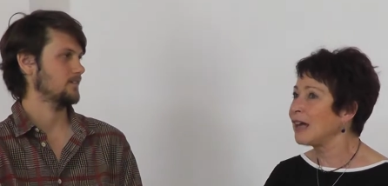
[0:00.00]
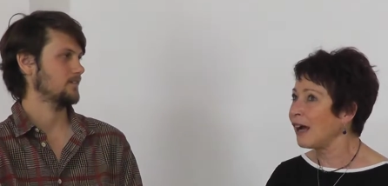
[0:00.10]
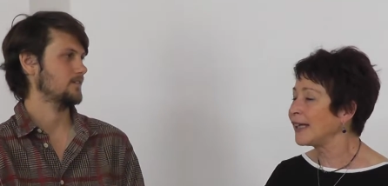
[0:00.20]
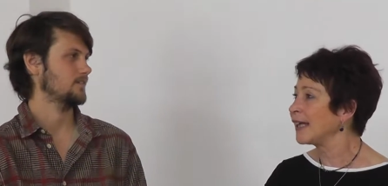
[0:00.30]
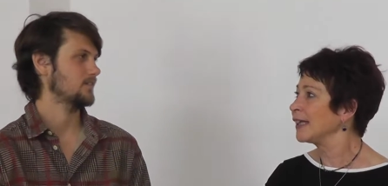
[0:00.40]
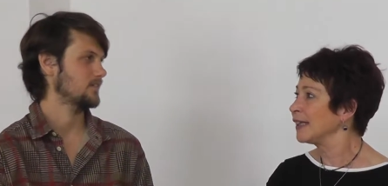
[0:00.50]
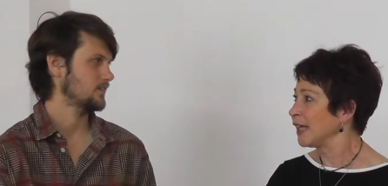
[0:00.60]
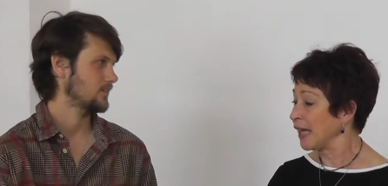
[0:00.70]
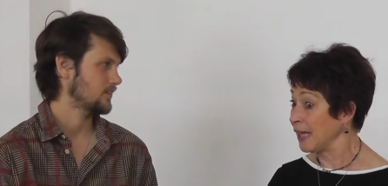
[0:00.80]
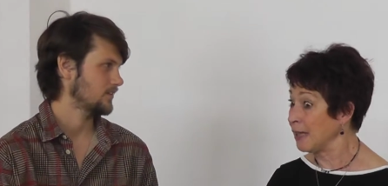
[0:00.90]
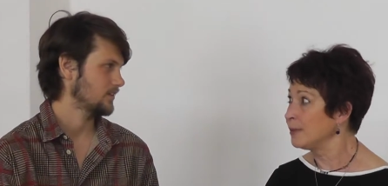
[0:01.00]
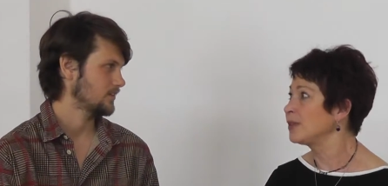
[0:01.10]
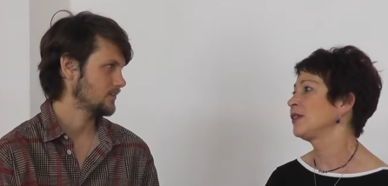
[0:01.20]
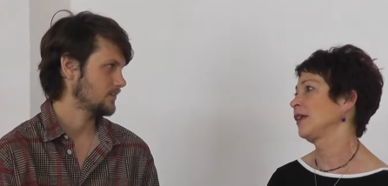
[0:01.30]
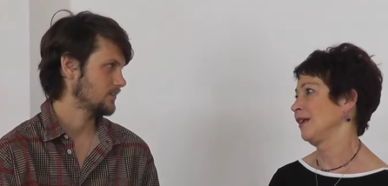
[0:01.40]
Speaker 1: not getting
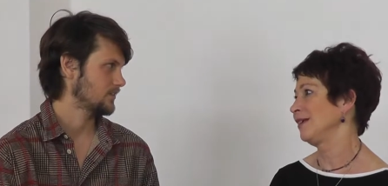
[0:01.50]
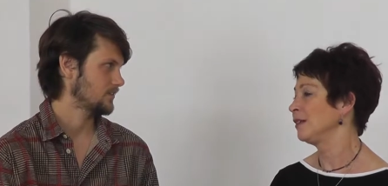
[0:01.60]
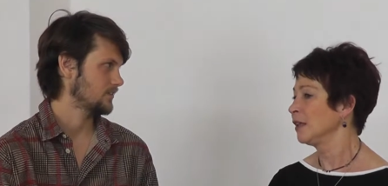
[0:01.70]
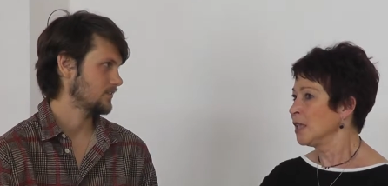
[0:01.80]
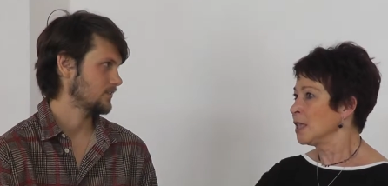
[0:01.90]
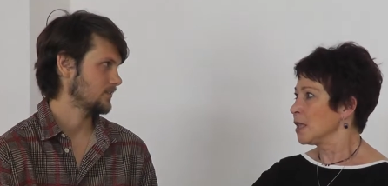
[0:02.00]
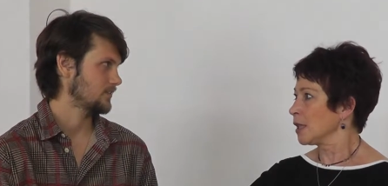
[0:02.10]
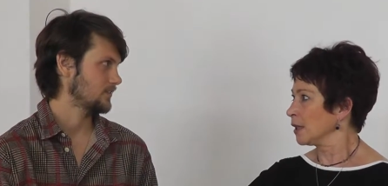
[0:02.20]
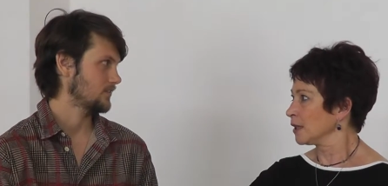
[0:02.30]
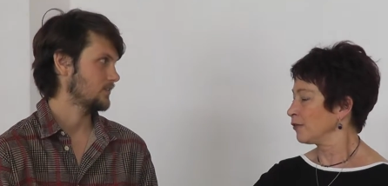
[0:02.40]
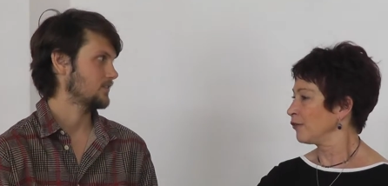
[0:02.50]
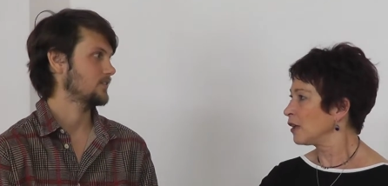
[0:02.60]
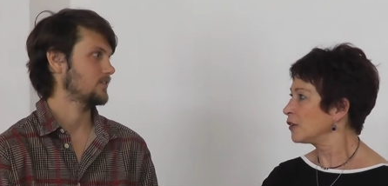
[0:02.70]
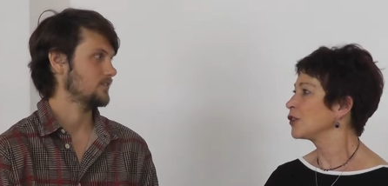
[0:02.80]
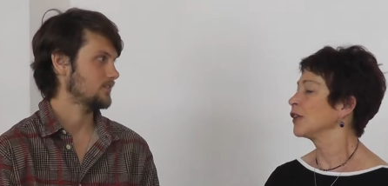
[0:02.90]
inhibited in its
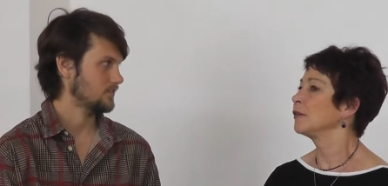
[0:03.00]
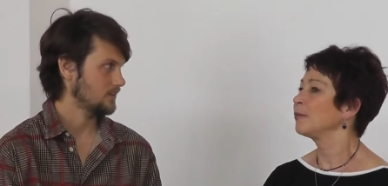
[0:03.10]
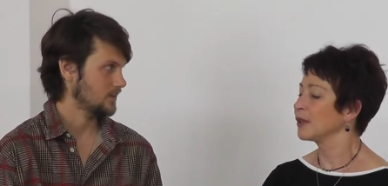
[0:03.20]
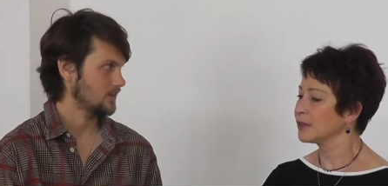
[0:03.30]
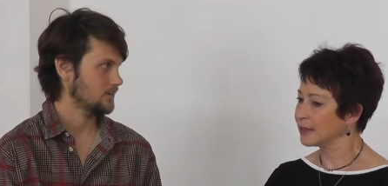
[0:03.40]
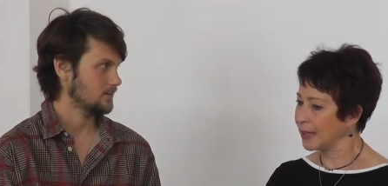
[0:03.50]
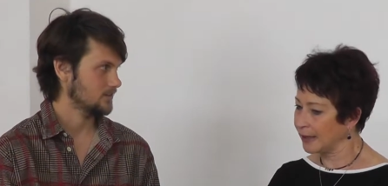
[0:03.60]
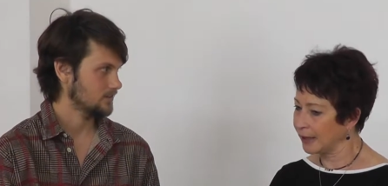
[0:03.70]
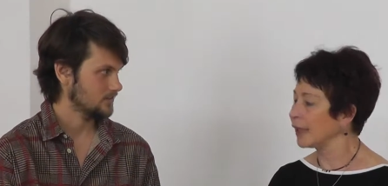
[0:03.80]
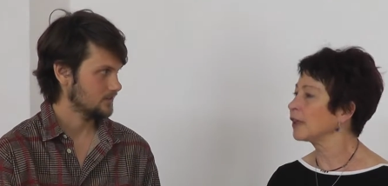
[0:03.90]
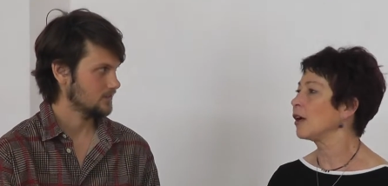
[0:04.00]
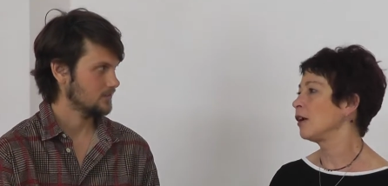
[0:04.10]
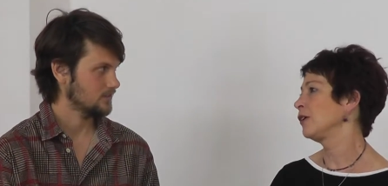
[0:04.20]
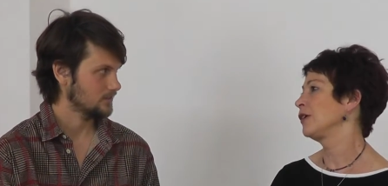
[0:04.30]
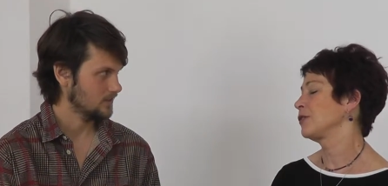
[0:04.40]
function, but is getting
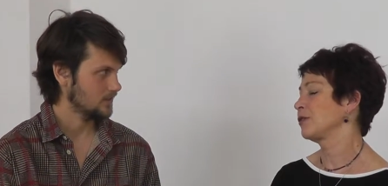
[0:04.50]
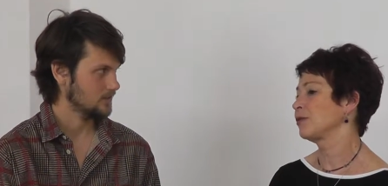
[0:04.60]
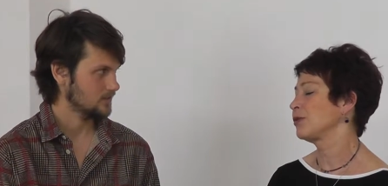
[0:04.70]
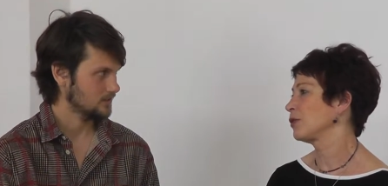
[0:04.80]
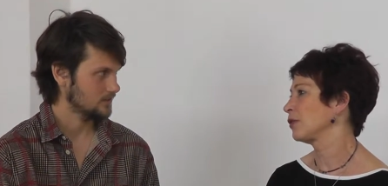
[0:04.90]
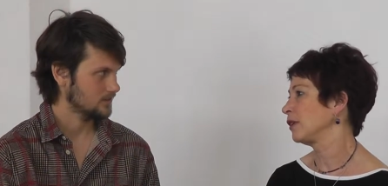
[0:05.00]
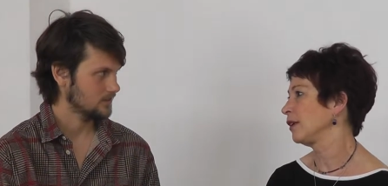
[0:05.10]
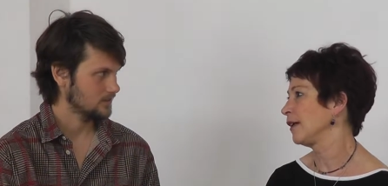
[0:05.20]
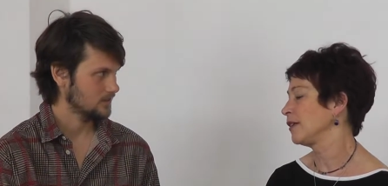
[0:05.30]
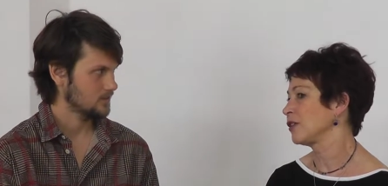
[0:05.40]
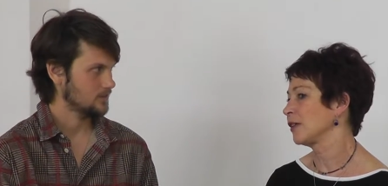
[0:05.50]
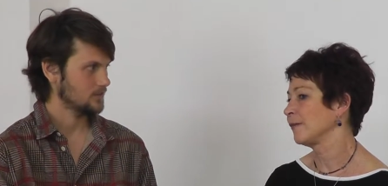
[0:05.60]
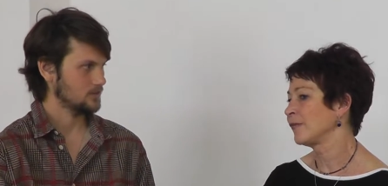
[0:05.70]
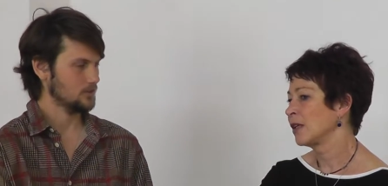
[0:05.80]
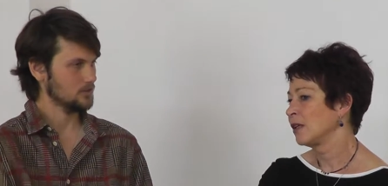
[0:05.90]
encouraged through circulation.
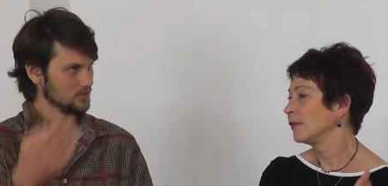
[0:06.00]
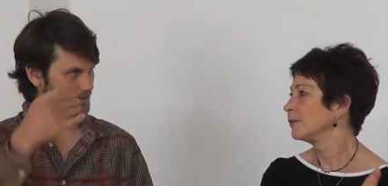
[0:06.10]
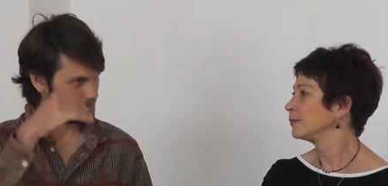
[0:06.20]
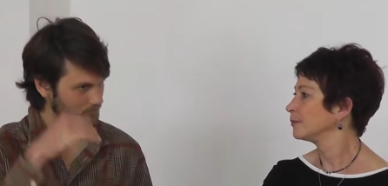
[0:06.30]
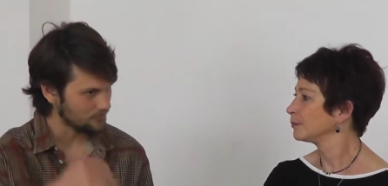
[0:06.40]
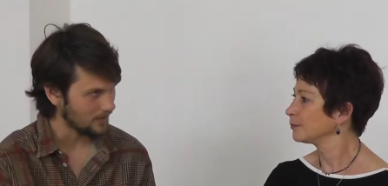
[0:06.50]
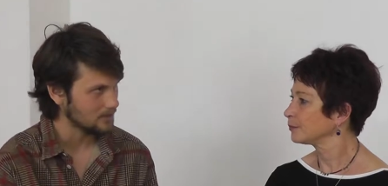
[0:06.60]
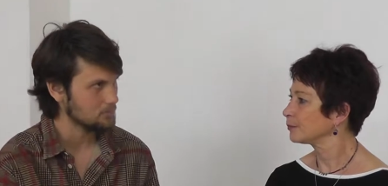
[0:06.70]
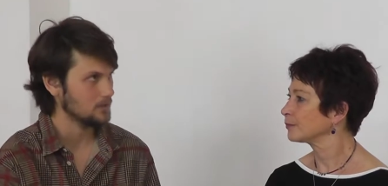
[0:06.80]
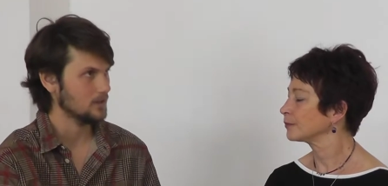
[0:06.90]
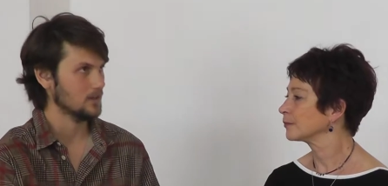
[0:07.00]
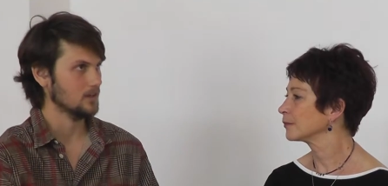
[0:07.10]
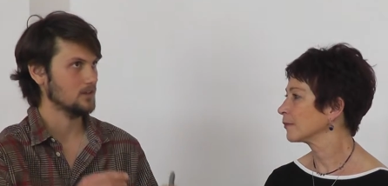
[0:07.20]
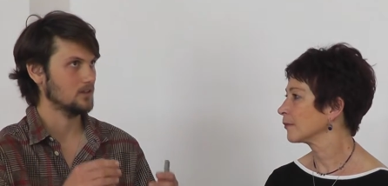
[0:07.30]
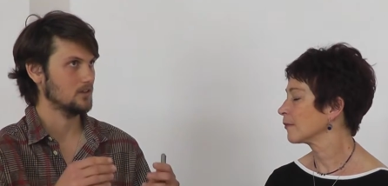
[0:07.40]
Speaker 2: So it's kind of
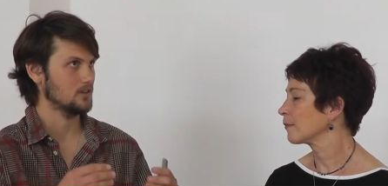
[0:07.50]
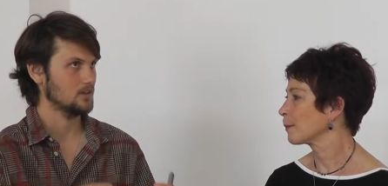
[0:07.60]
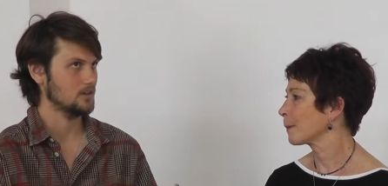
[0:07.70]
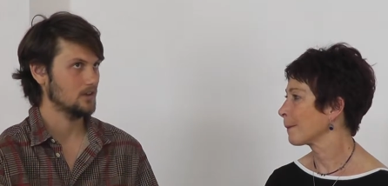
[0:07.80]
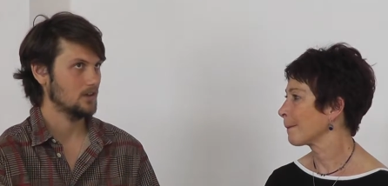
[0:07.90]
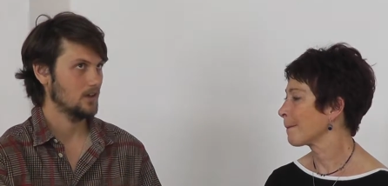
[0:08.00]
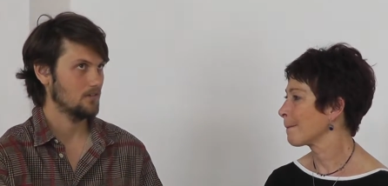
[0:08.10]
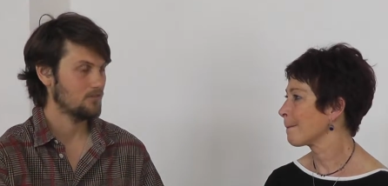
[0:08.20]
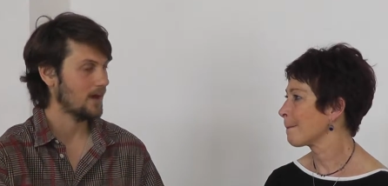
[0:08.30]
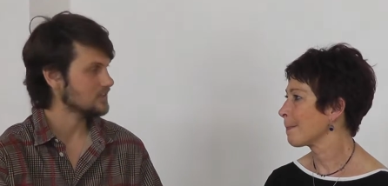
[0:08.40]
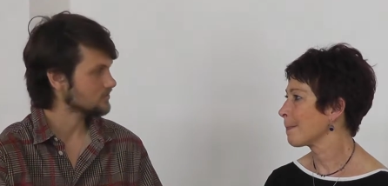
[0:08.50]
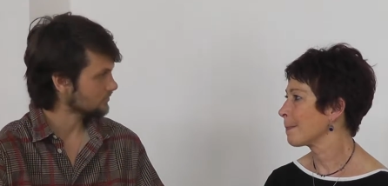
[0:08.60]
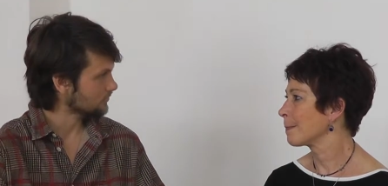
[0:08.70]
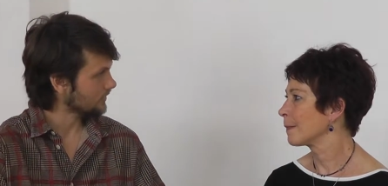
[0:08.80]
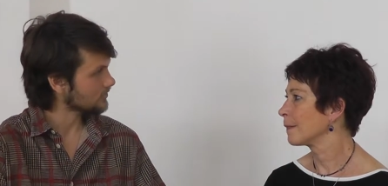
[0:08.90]
developing the
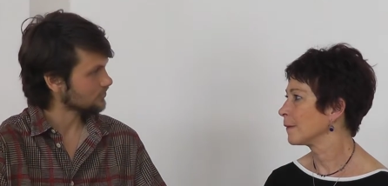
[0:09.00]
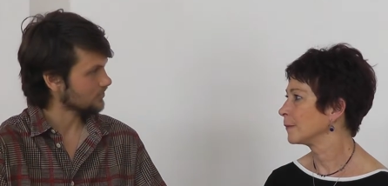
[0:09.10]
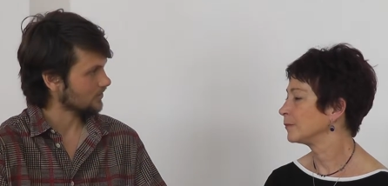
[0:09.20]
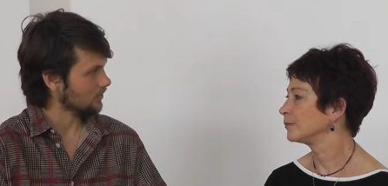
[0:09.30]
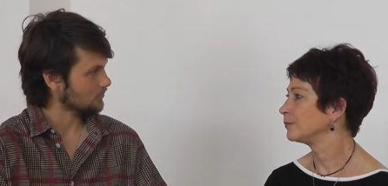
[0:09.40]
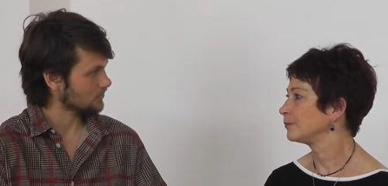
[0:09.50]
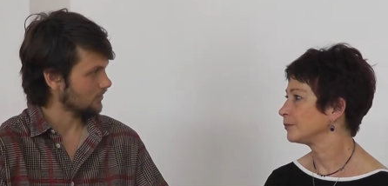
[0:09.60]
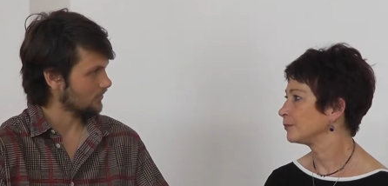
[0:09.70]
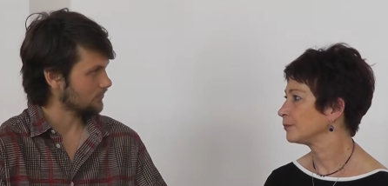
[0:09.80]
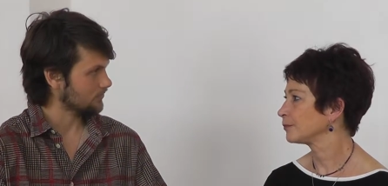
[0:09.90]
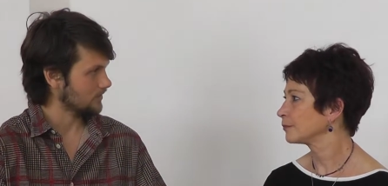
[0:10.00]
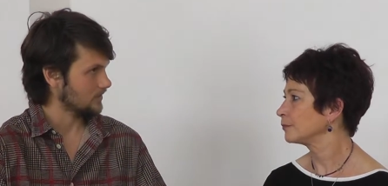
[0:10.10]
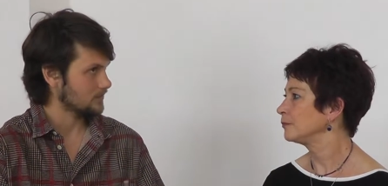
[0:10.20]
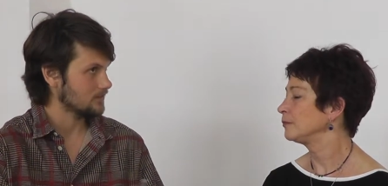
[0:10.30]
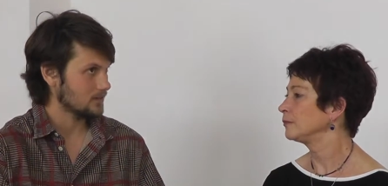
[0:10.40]
vital functioning almost of
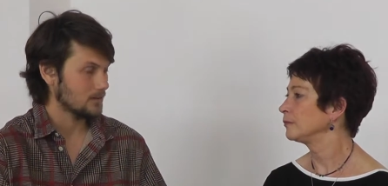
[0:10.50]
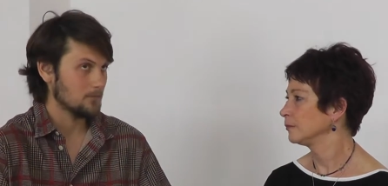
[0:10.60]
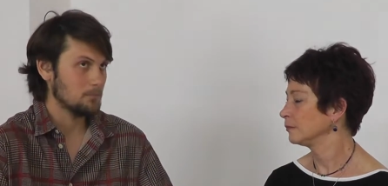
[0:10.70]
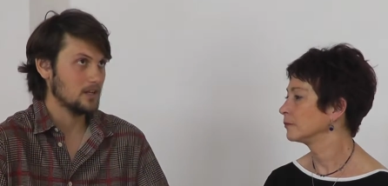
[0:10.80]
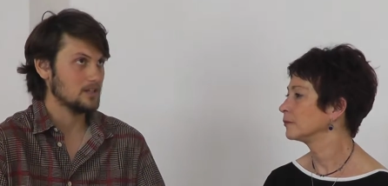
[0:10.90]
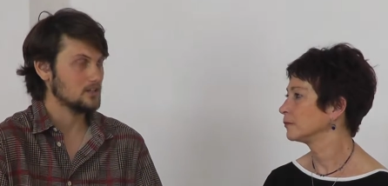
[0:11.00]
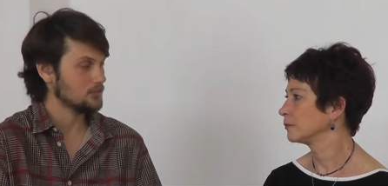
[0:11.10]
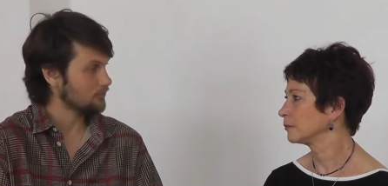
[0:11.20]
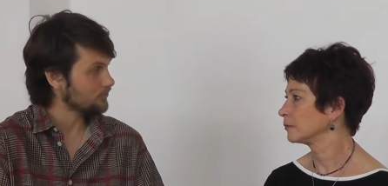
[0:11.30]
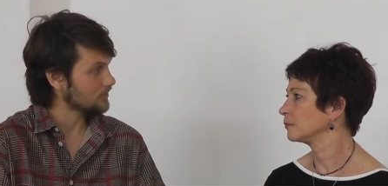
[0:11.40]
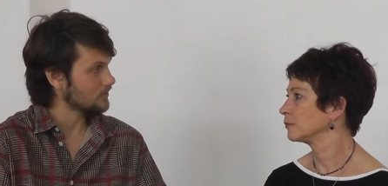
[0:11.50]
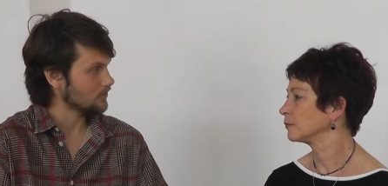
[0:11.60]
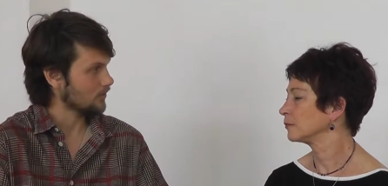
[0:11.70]
an ability to feel